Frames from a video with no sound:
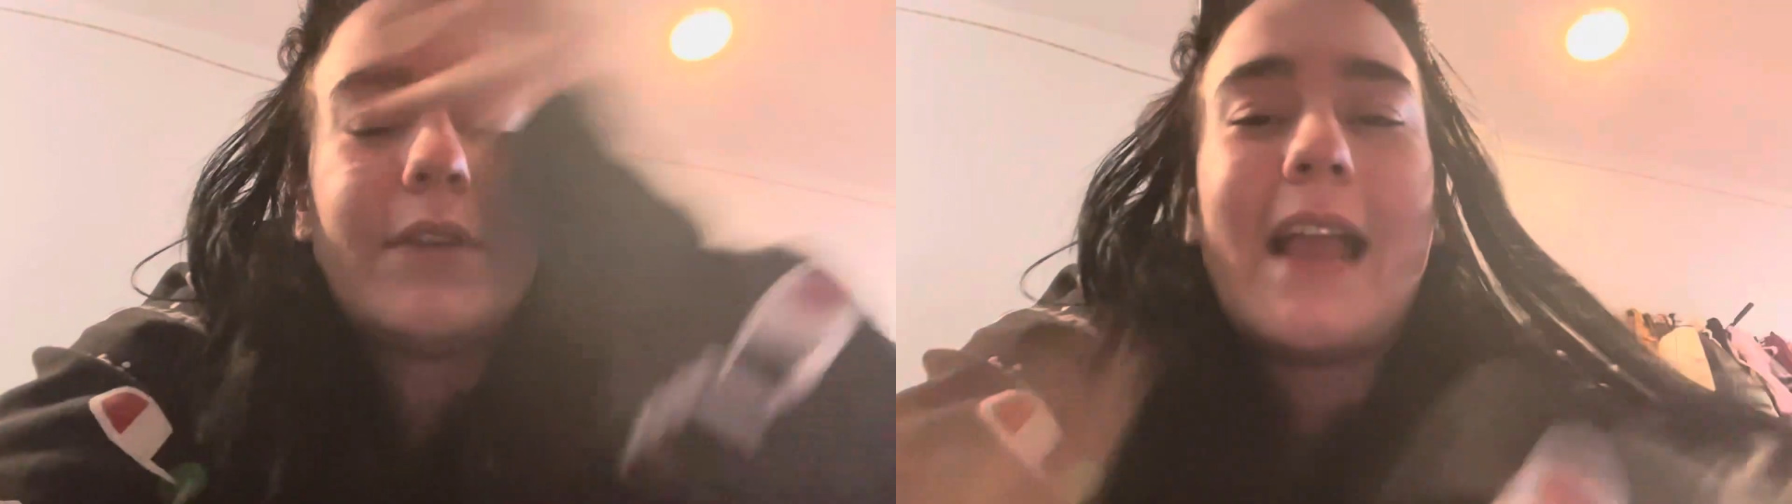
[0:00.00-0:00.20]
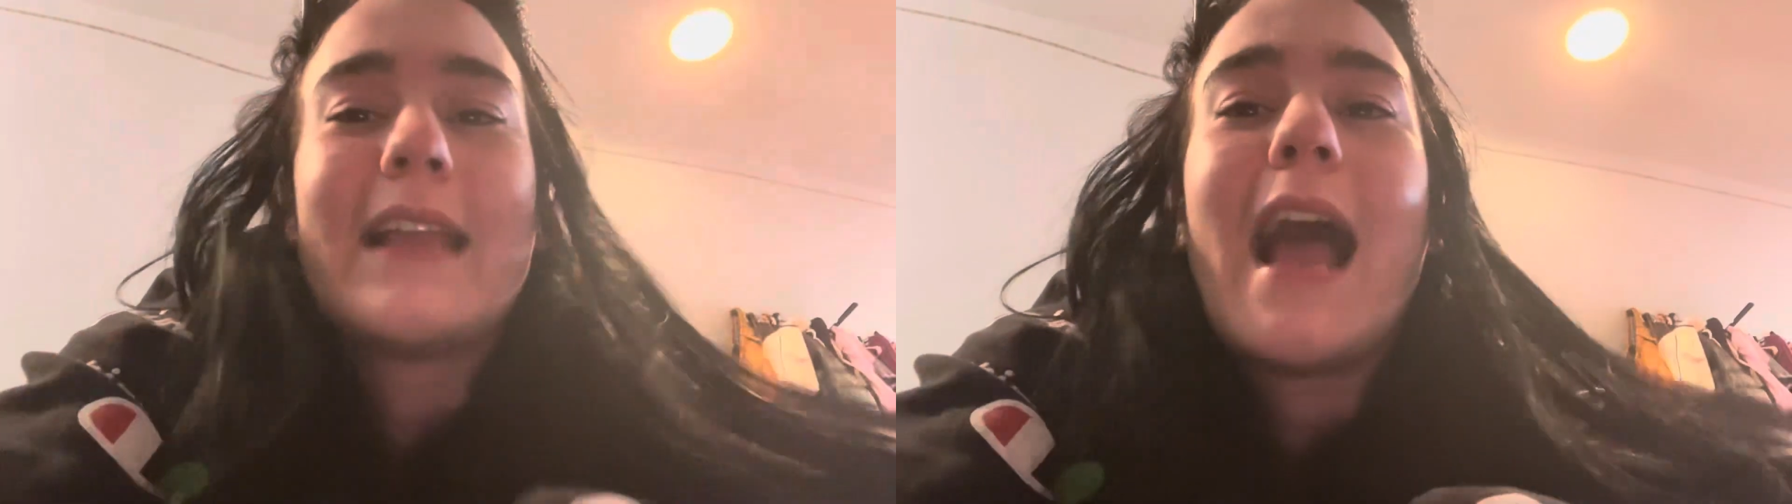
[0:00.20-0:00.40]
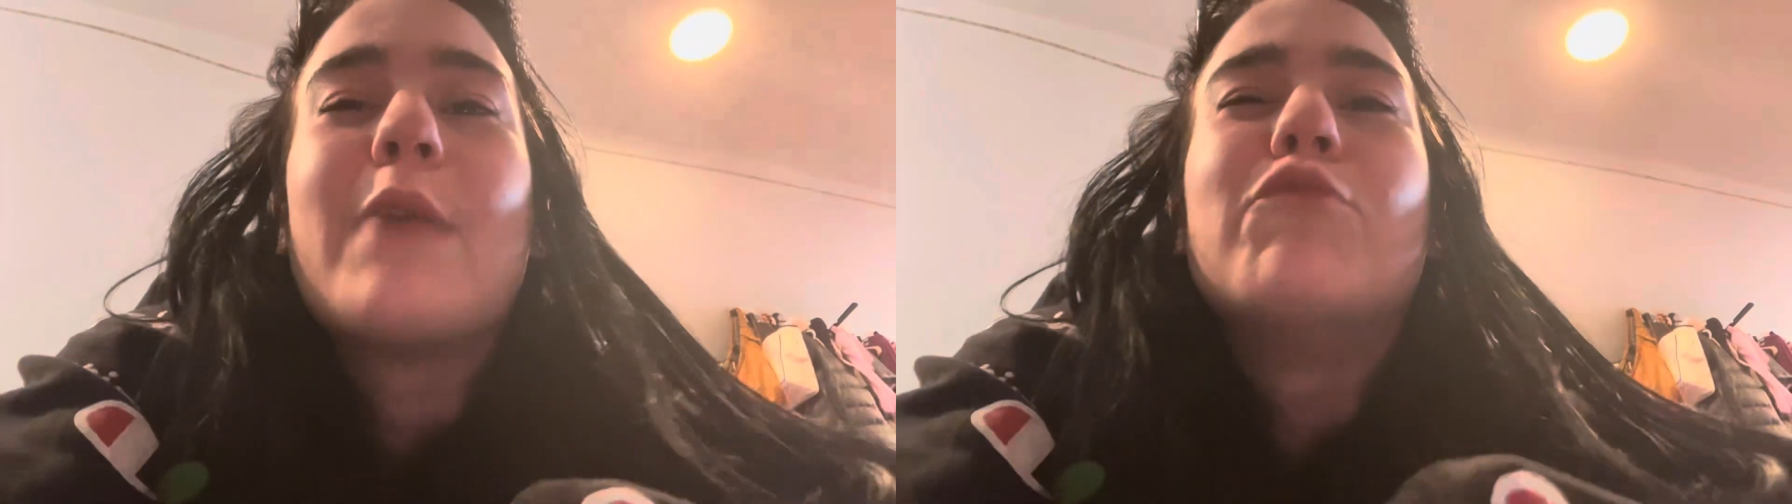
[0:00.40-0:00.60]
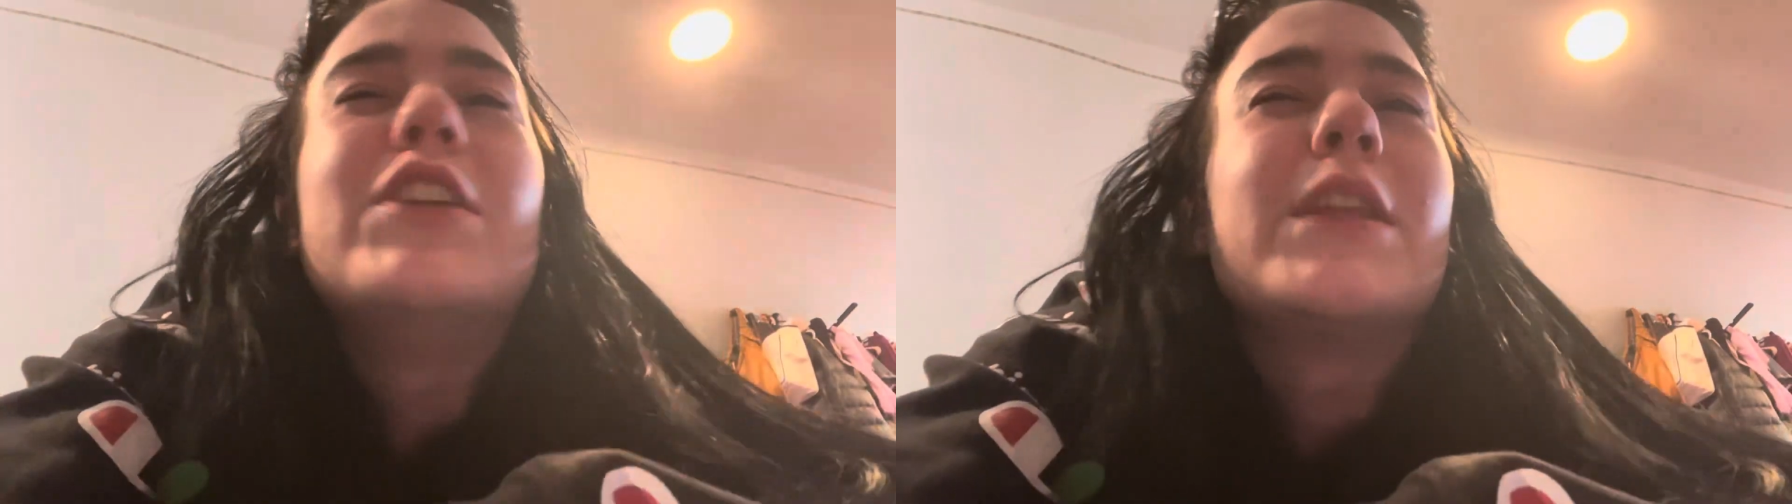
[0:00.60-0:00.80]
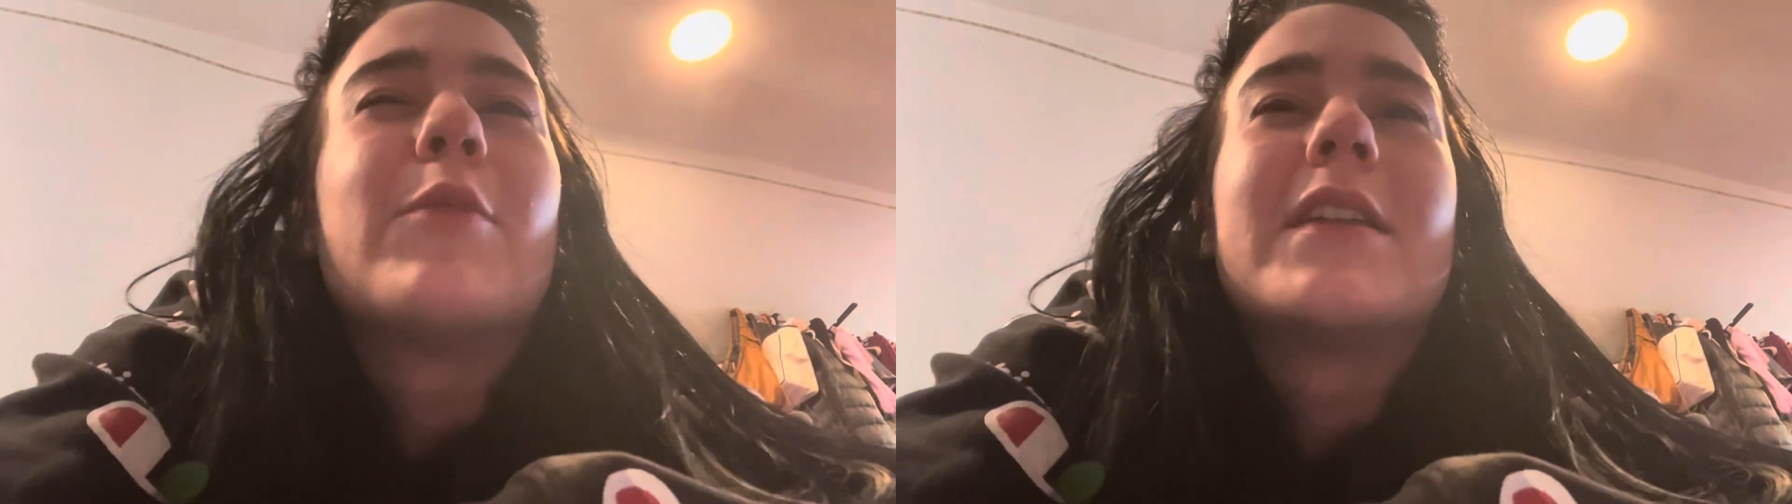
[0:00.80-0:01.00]
I
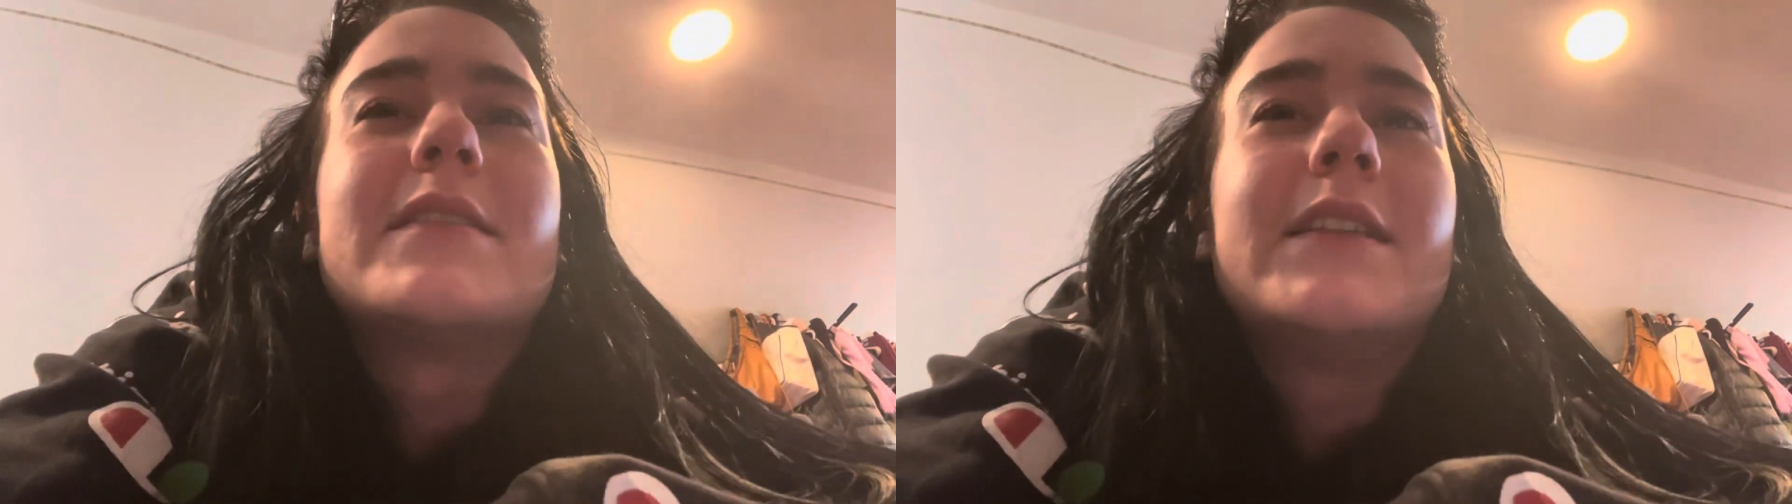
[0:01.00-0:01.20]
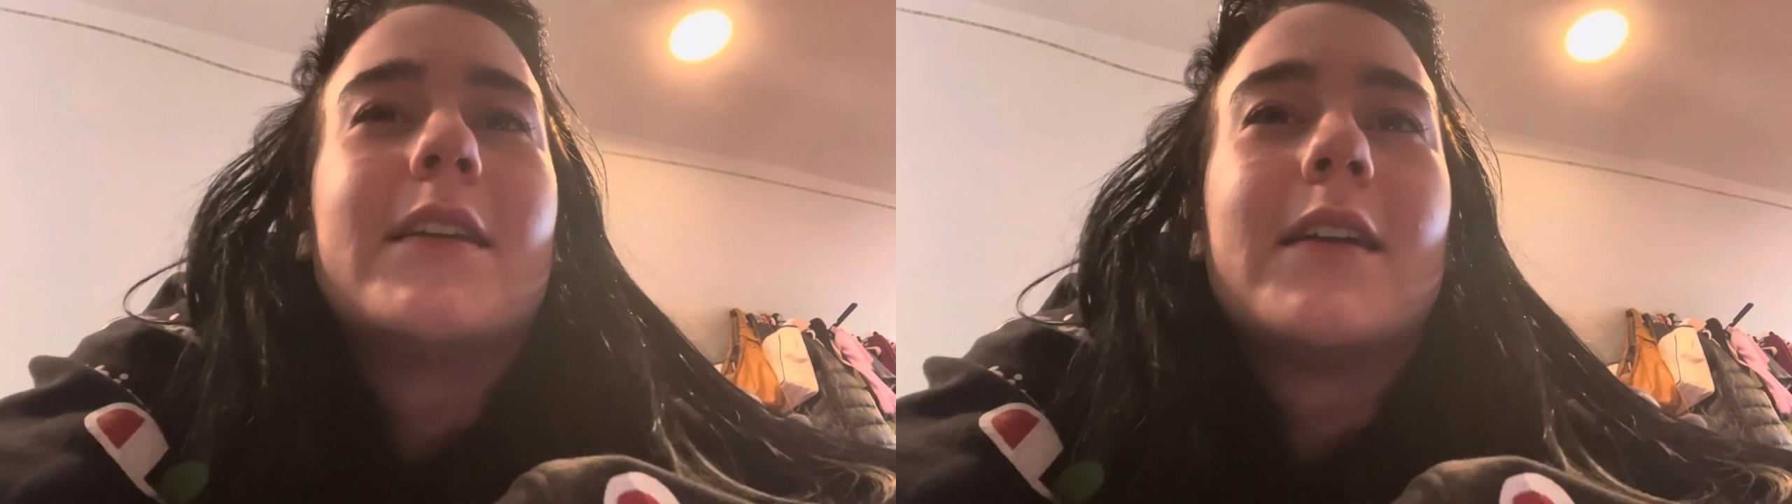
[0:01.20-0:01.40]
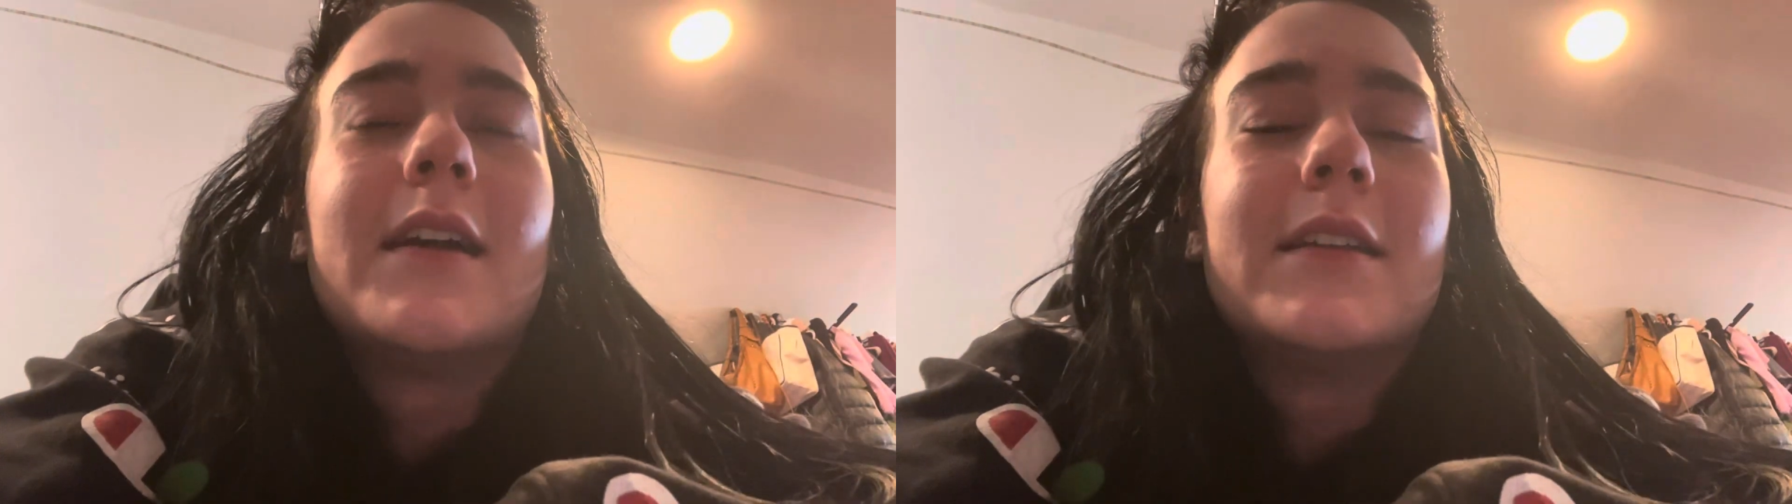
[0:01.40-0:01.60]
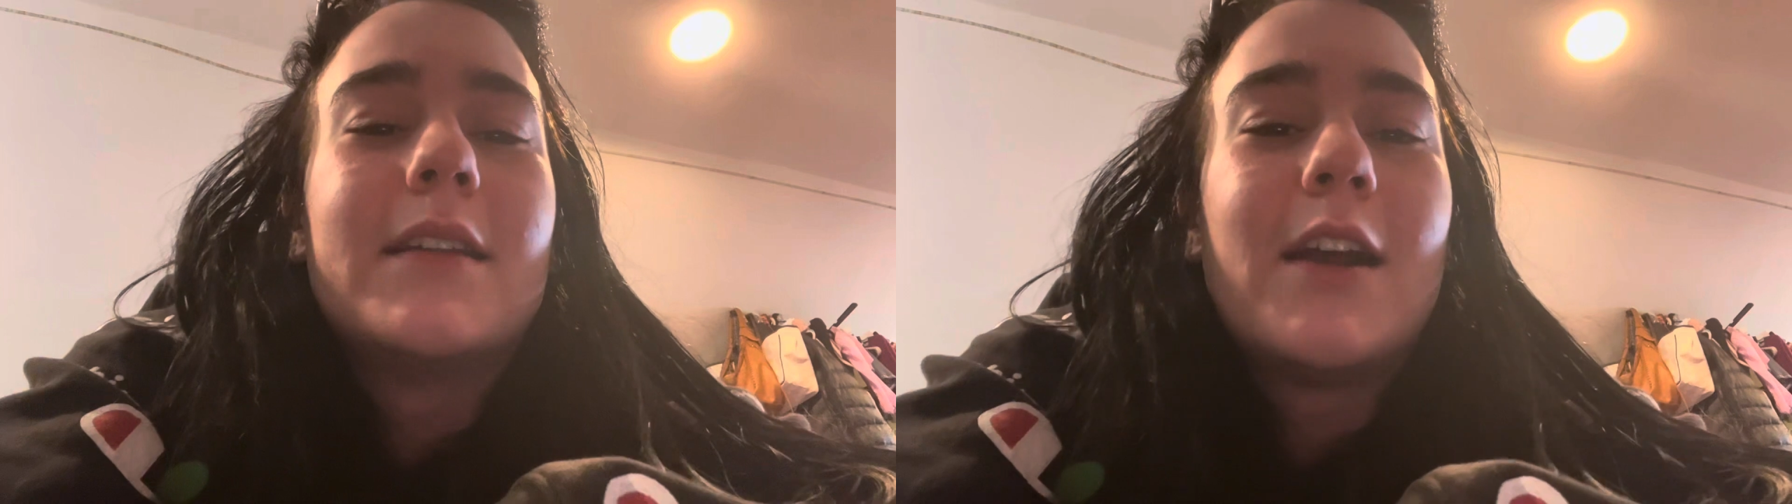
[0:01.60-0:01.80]
really want to see her on